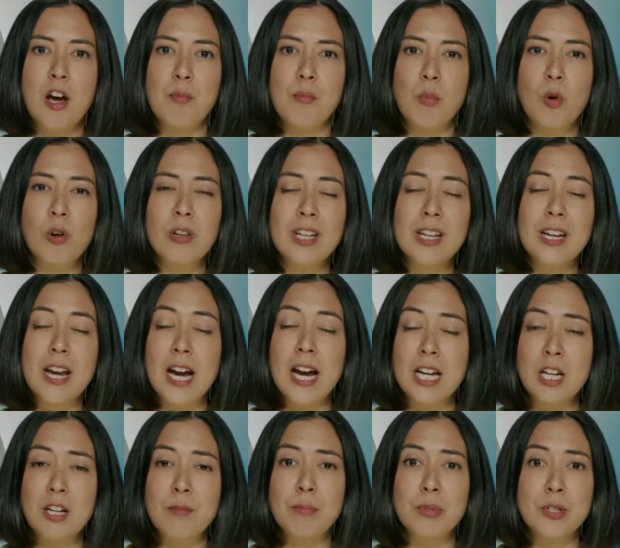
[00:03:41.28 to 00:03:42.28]
more than
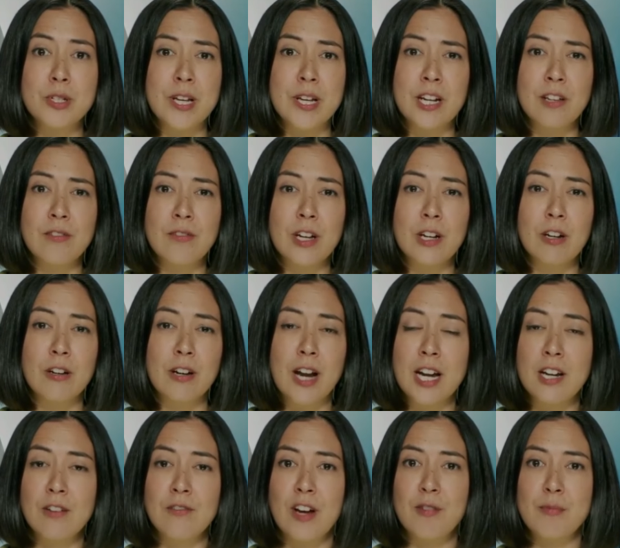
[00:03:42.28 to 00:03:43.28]
90% of it or
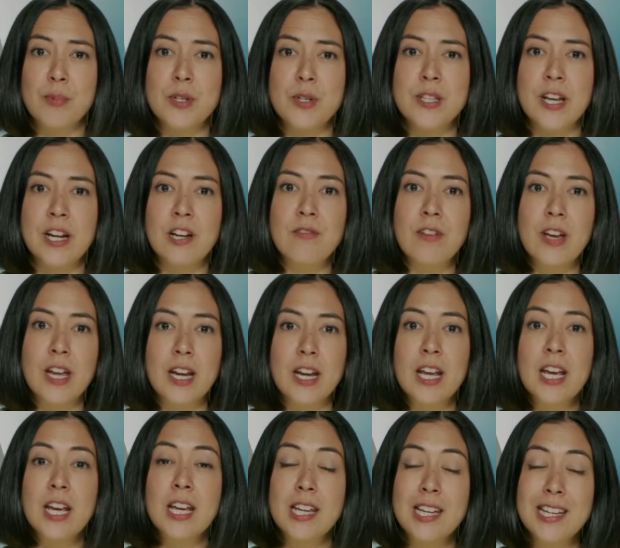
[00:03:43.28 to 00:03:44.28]
95% of it
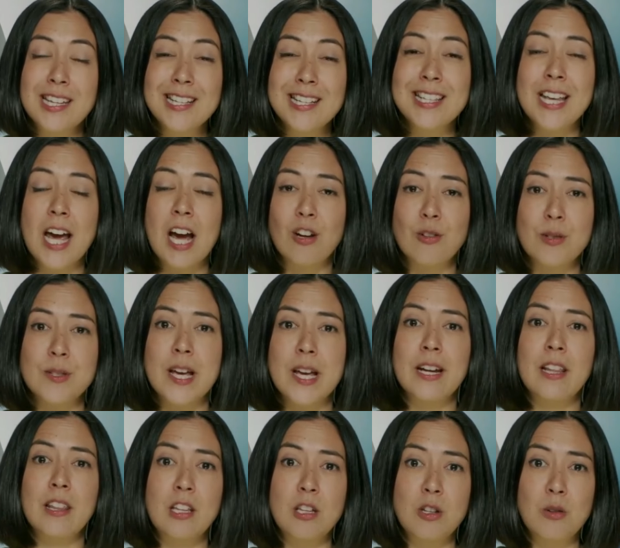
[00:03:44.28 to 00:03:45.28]
is outside
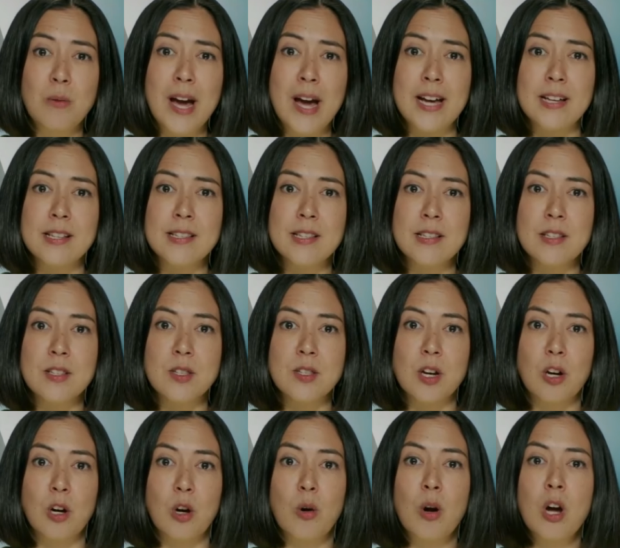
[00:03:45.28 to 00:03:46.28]
of the U.S.
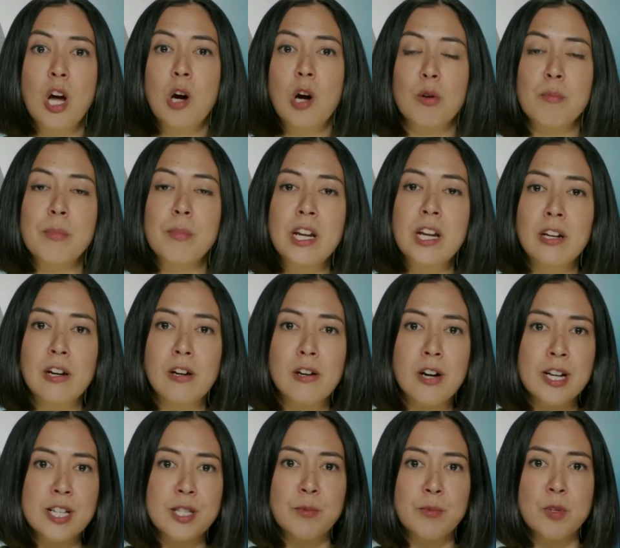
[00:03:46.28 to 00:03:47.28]
So we're meeting our
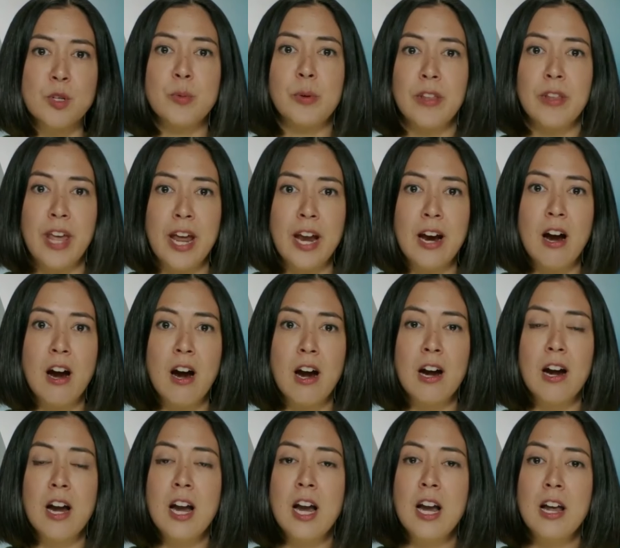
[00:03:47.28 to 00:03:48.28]
customers where they
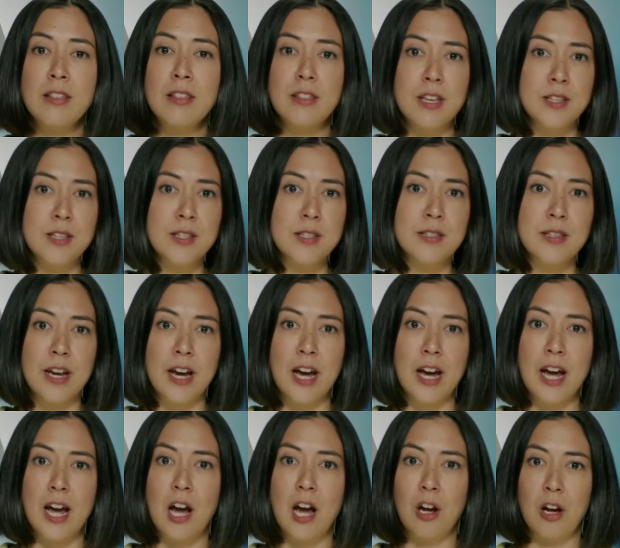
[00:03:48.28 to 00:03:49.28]
are. This
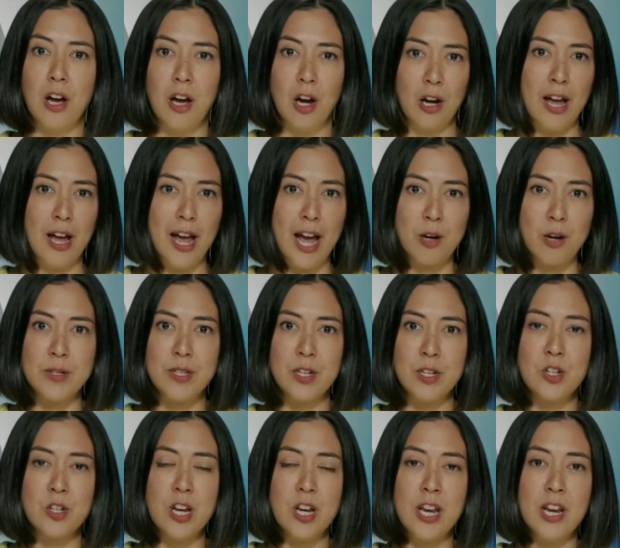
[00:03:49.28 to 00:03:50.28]

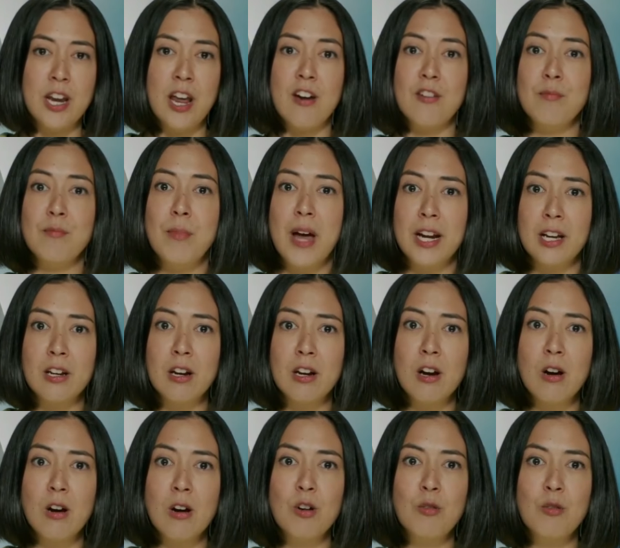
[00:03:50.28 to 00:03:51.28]
acquisition of
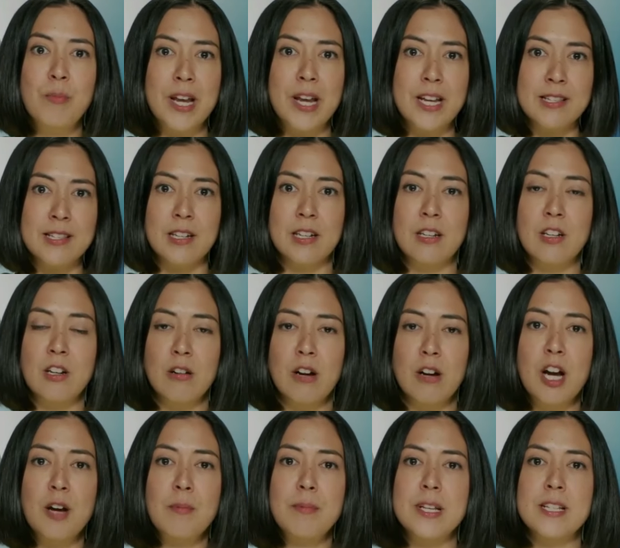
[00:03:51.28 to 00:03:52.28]
Metaco based in
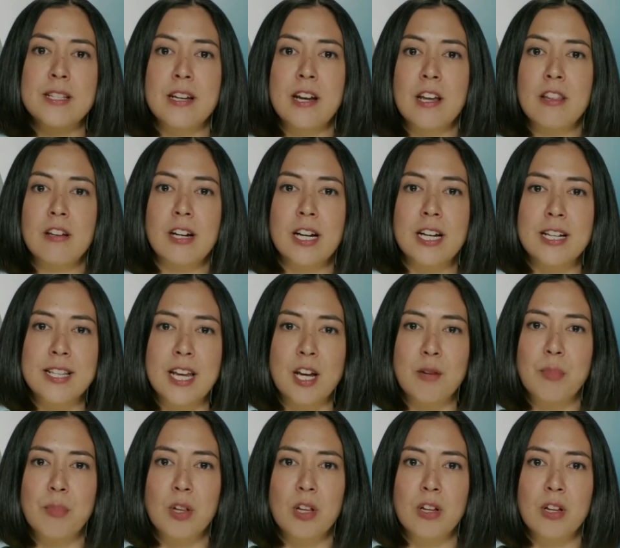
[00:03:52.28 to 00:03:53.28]
Europe is another
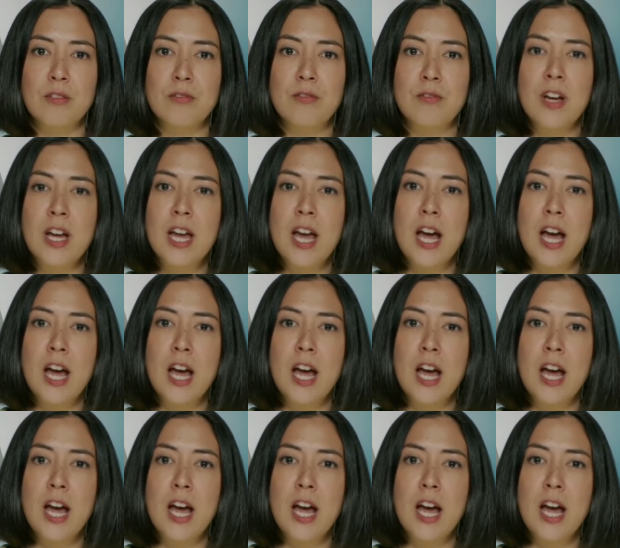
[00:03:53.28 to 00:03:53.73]
example of